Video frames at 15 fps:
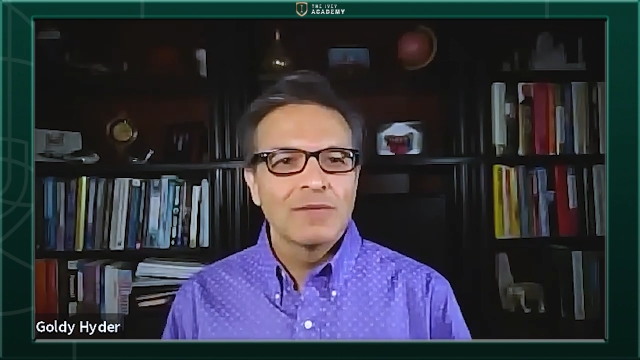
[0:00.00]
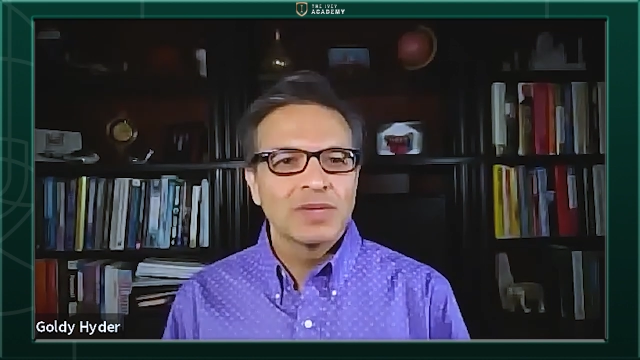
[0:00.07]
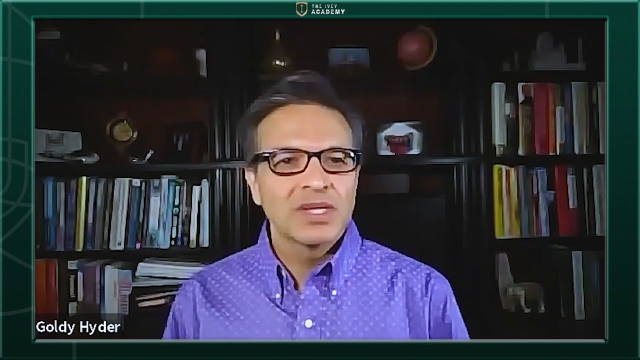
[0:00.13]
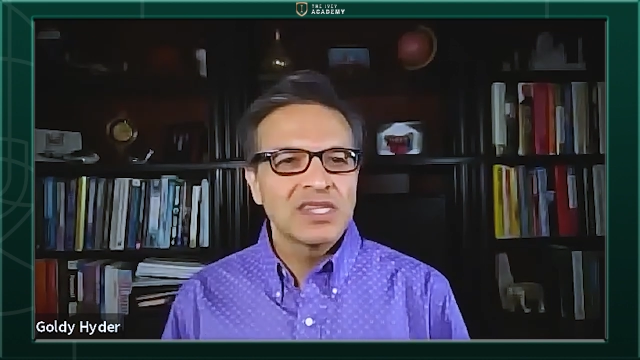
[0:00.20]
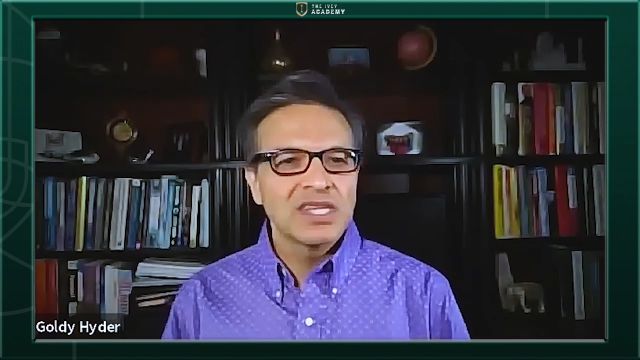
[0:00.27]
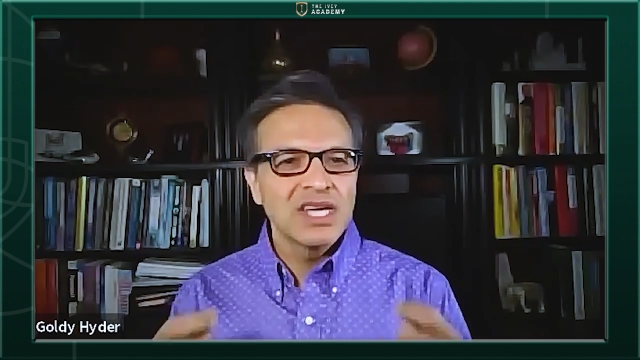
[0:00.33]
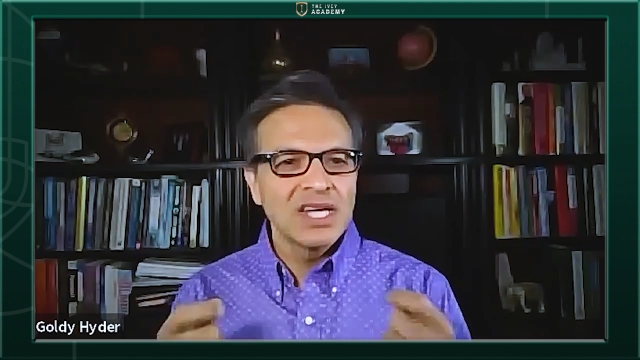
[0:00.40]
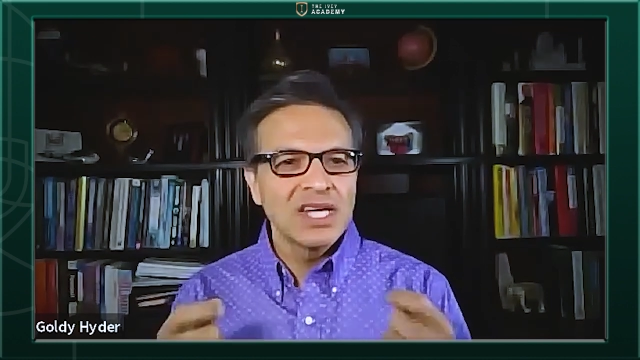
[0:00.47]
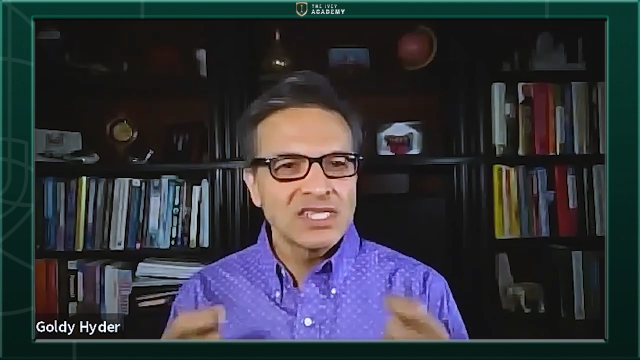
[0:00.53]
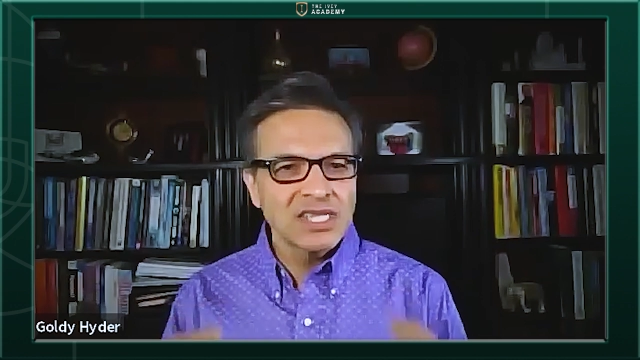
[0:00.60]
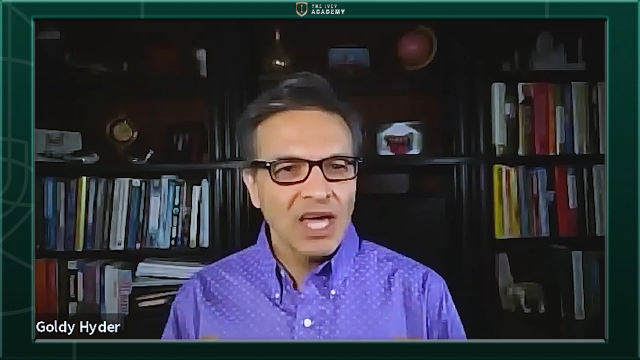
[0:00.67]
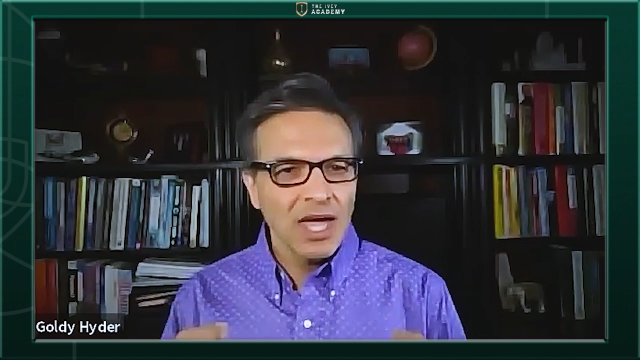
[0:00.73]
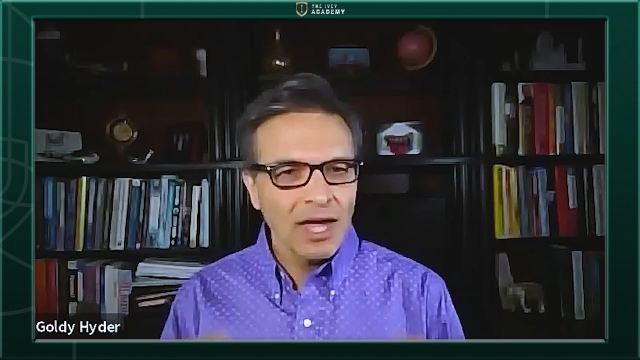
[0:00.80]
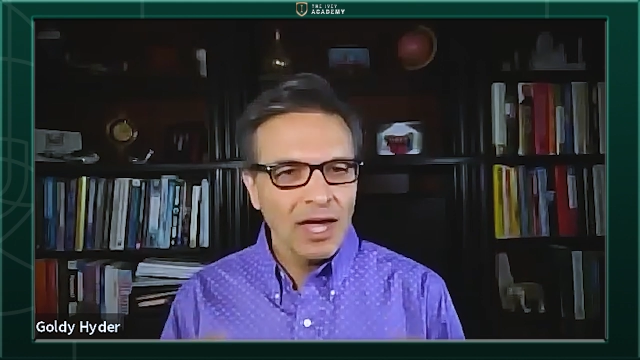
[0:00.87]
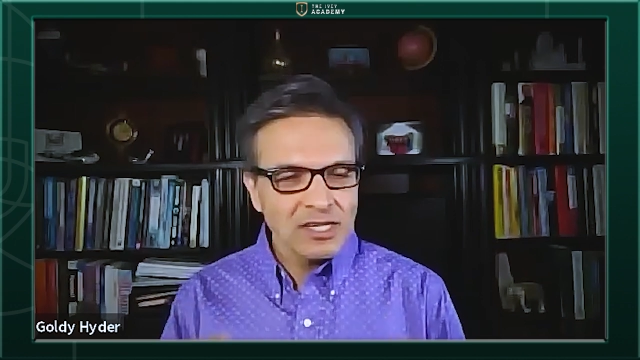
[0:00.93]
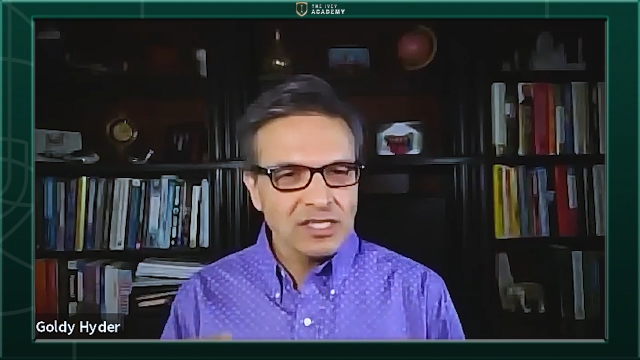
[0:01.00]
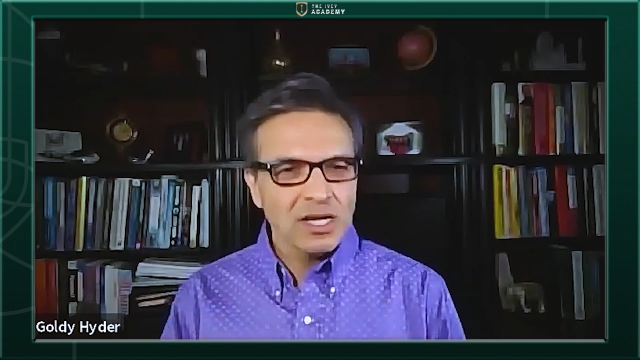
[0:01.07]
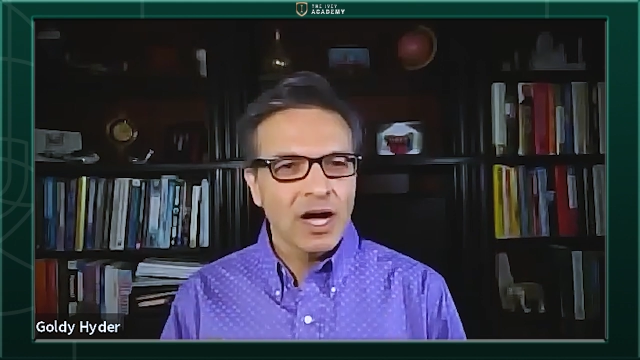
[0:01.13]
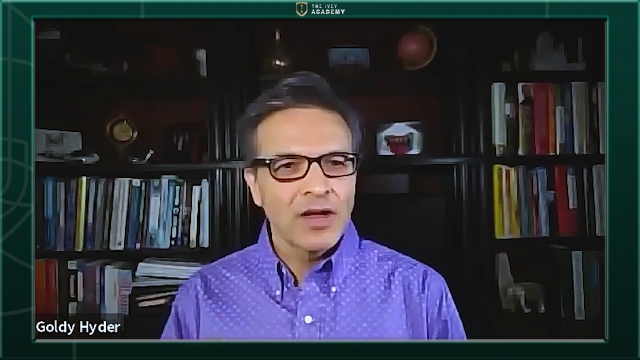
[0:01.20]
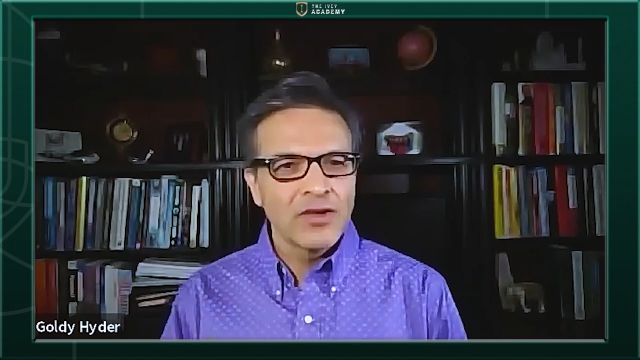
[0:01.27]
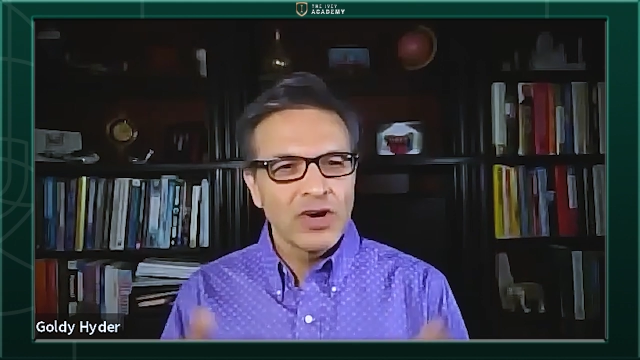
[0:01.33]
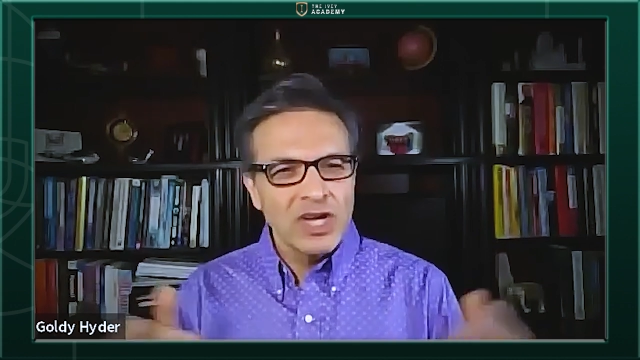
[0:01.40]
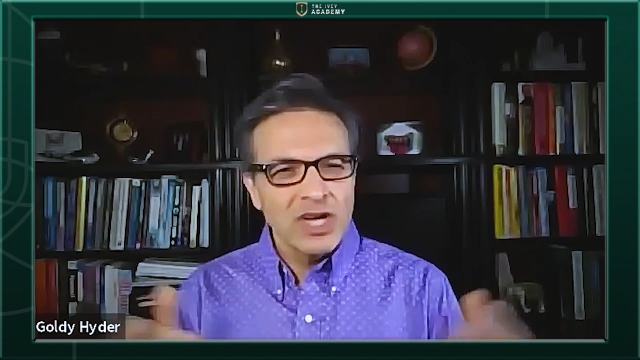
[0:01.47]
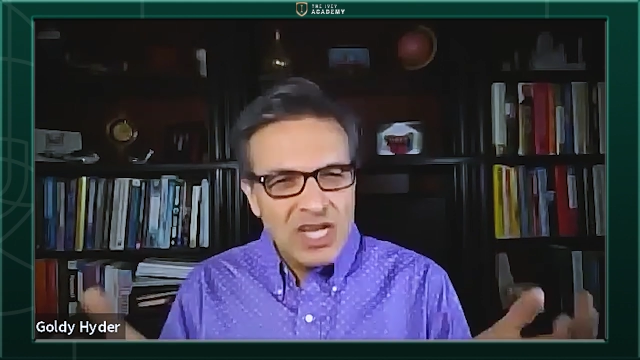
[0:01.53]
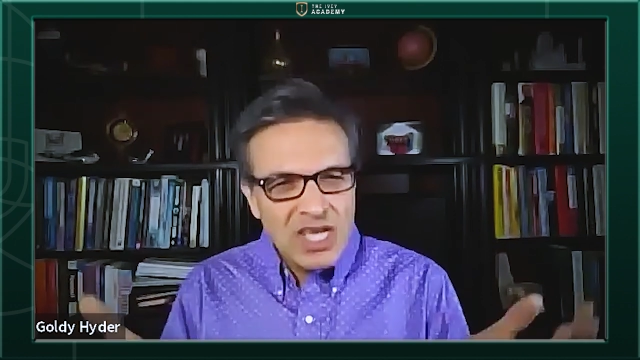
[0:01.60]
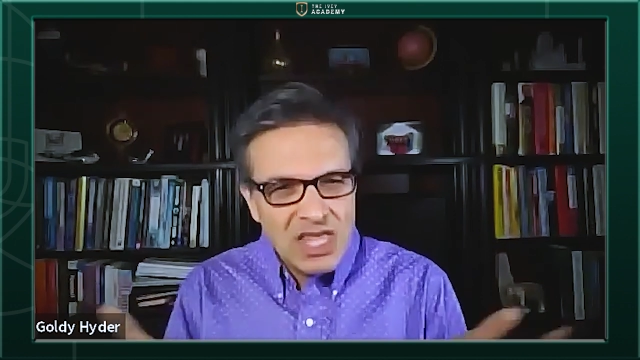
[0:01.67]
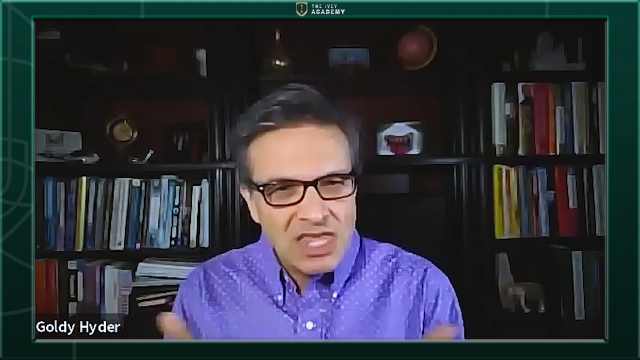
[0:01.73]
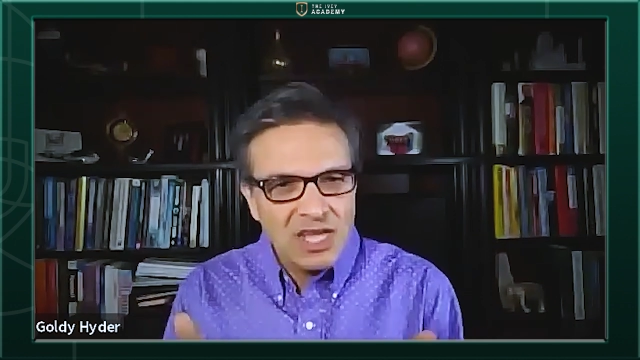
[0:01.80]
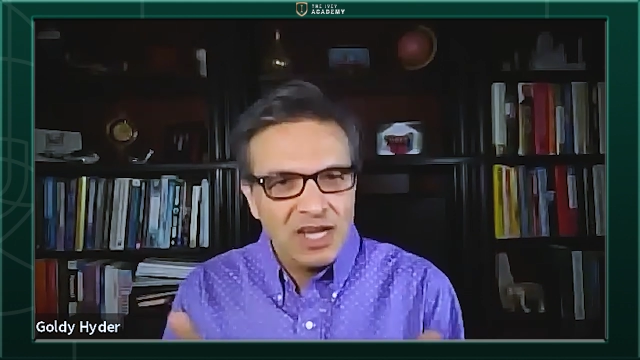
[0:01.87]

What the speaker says: but the intent underneath